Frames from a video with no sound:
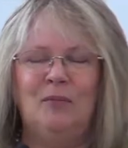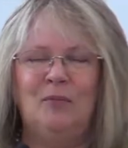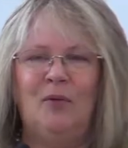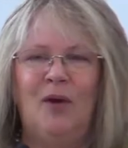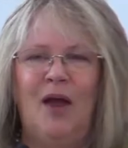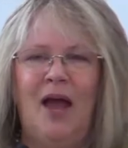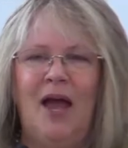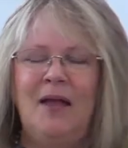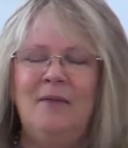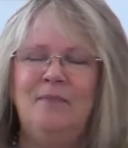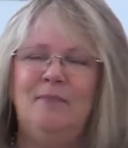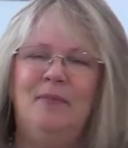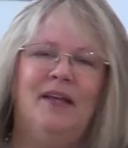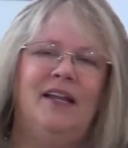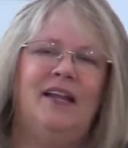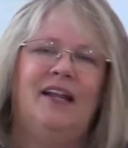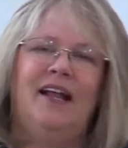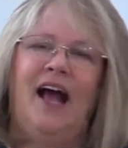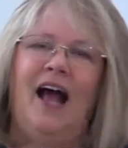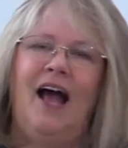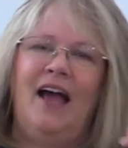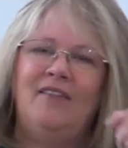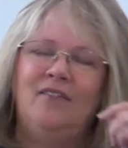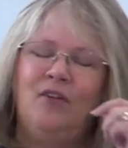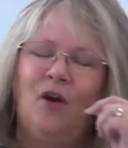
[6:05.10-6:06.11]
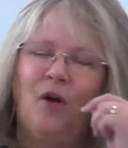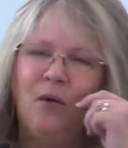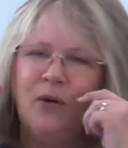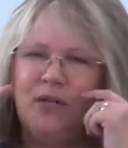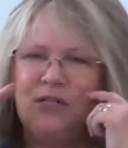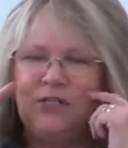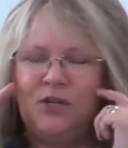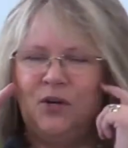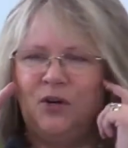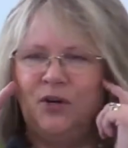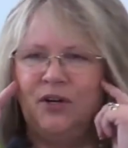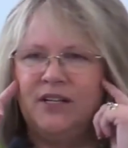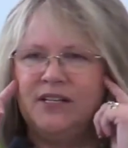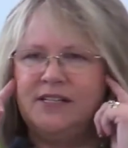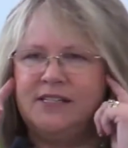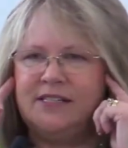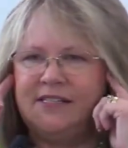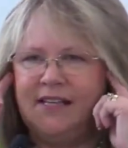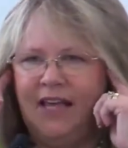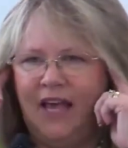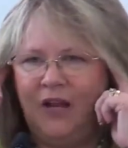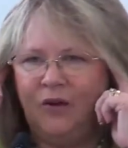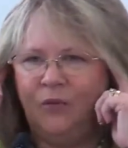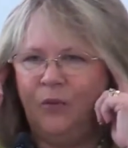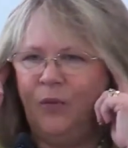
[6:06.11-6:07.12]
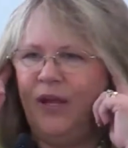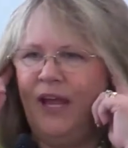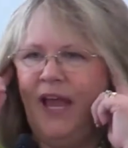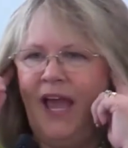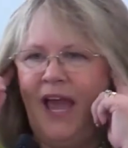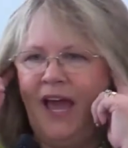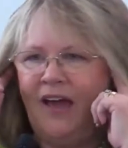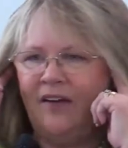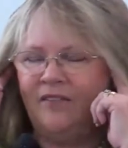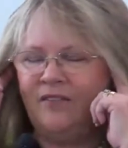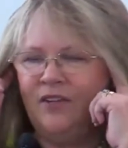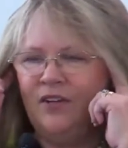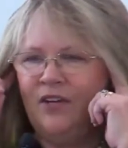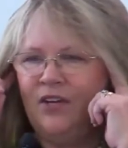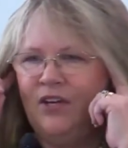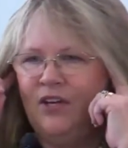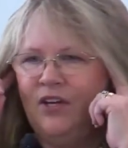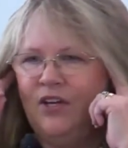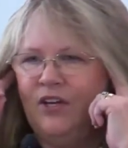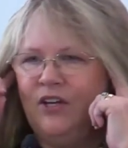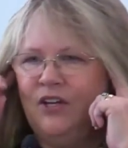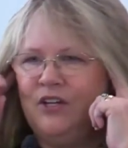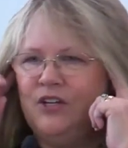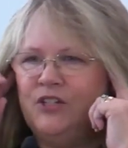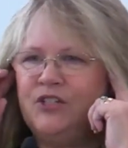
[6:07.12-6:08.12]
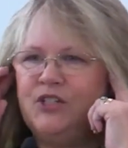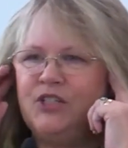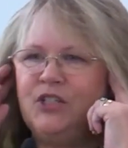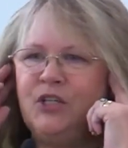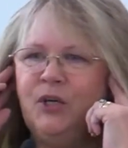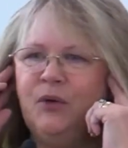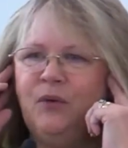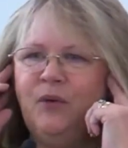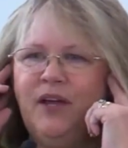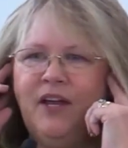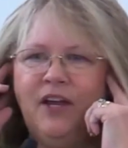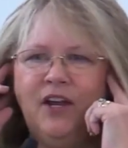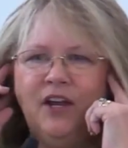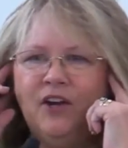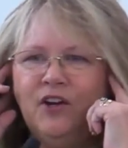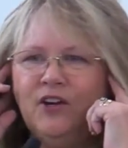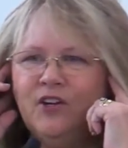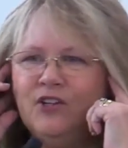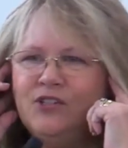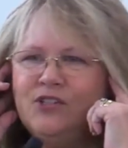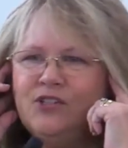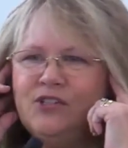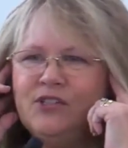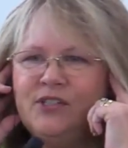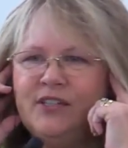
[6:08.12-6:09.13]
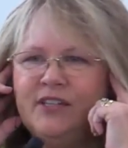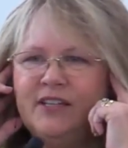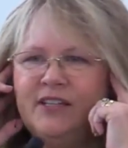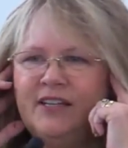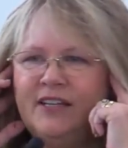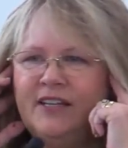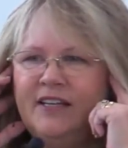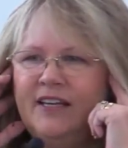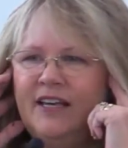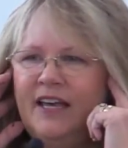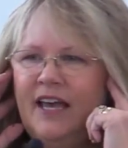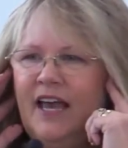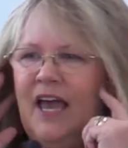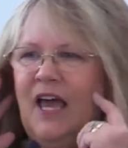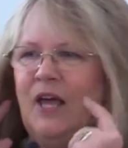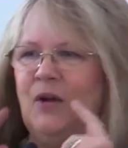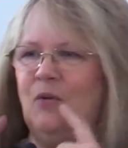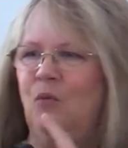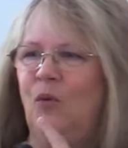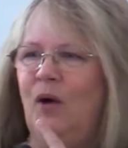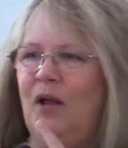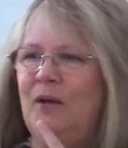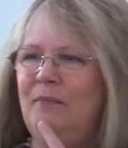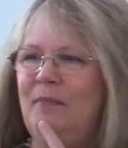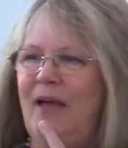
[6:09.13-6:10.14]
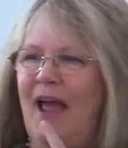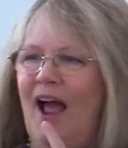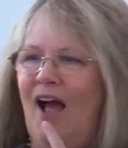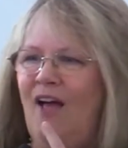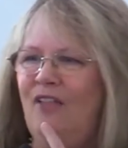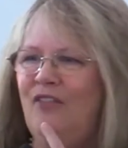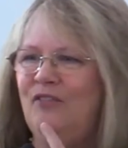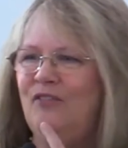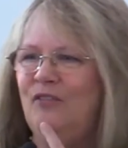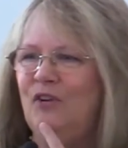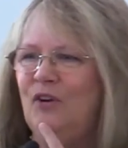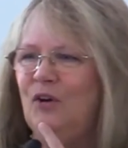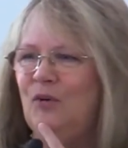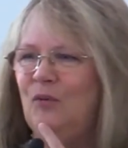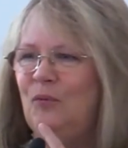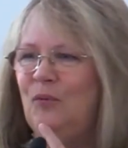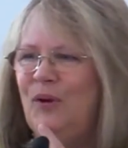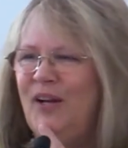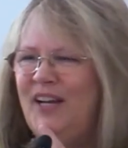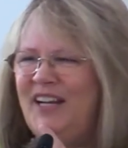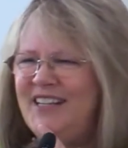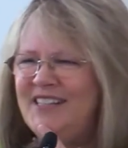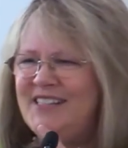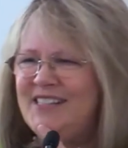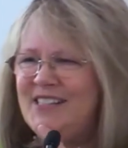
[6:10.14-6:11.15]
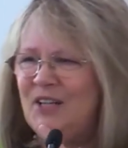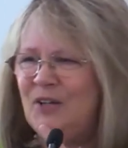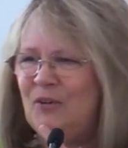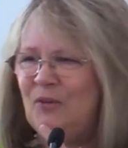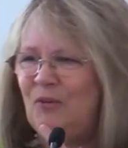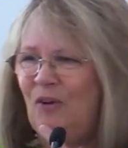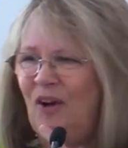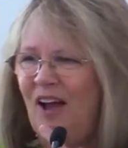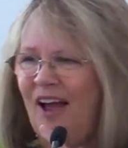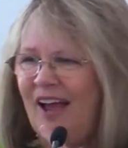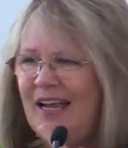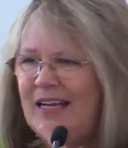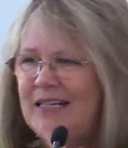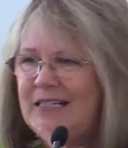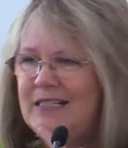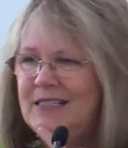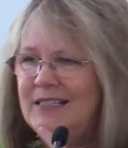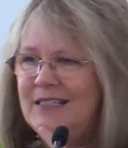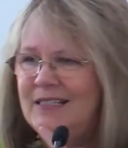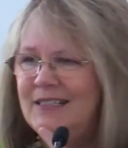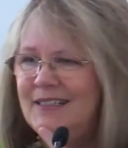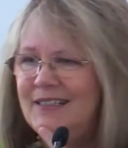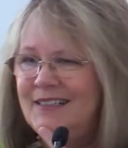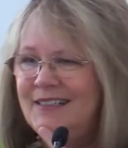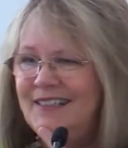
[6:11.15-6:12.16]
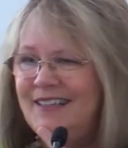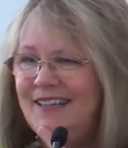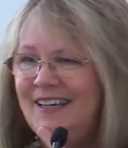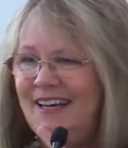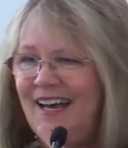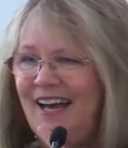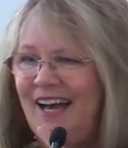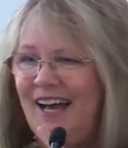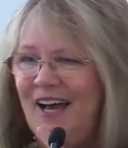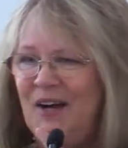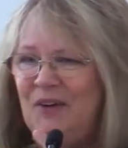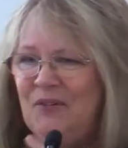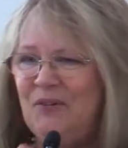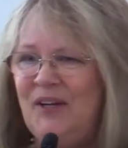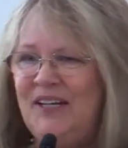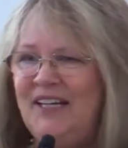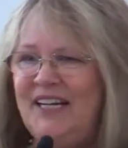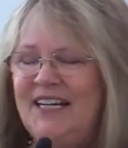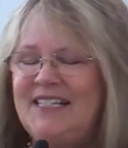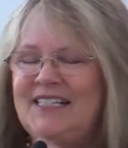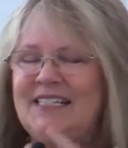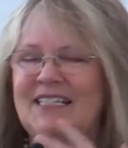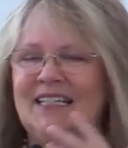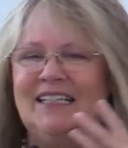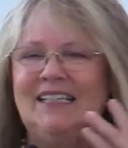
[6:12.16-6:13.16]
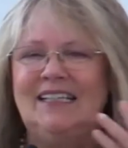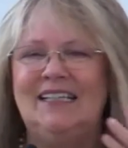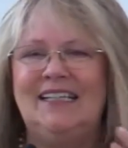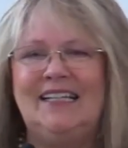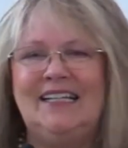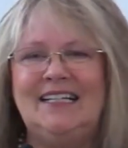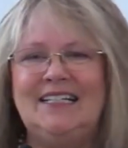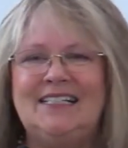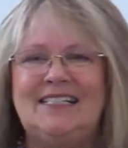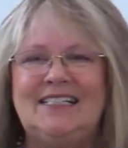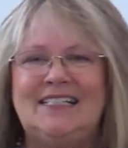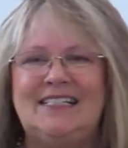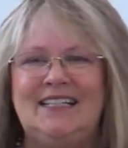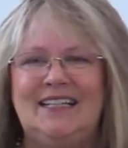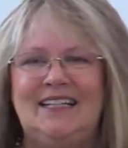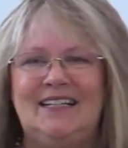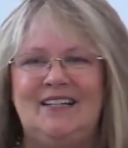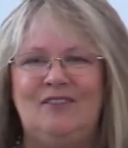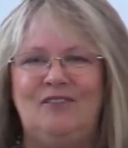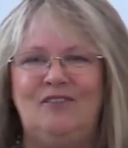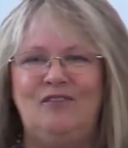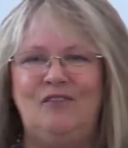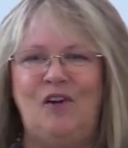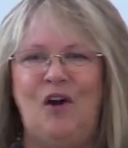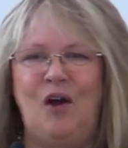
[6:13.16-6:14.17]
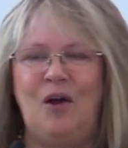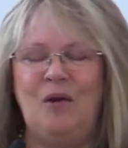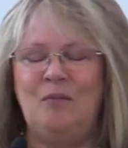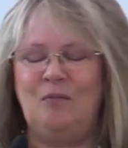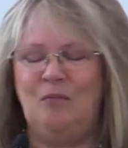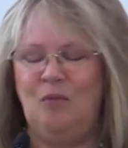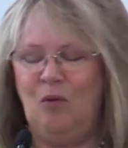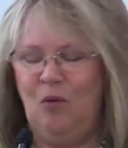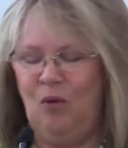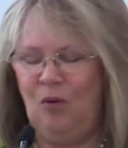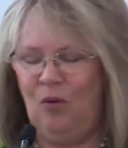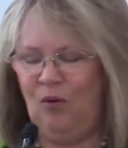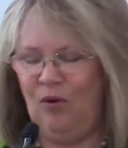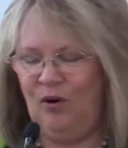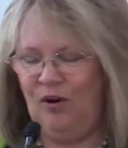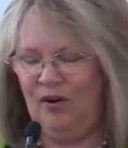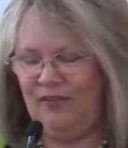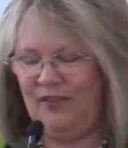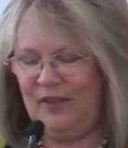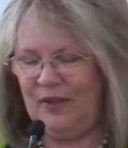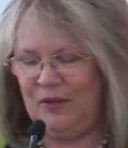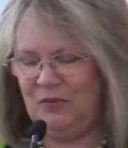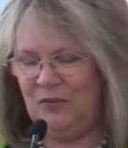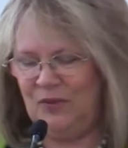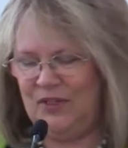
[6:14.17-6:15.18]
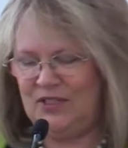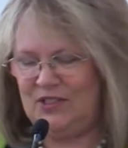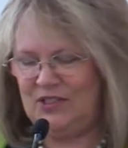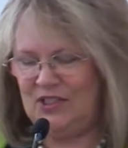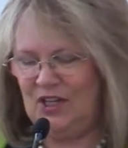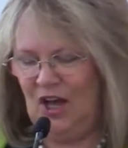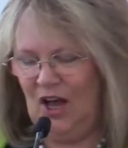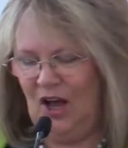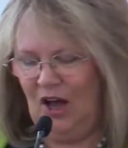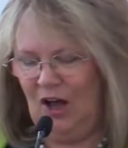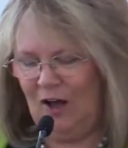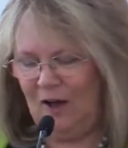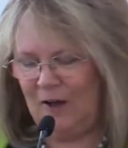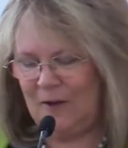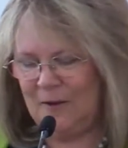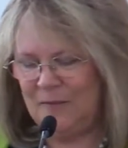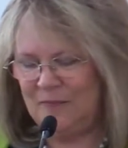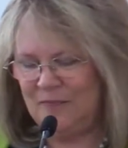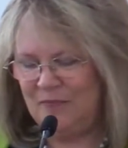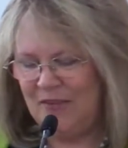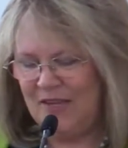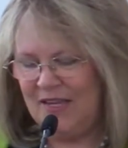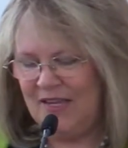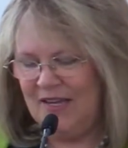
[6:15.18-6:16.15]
right? But I've always heard it said we have two ears and one mouth for a reason, right? Uh, we need to listen far more than we talk.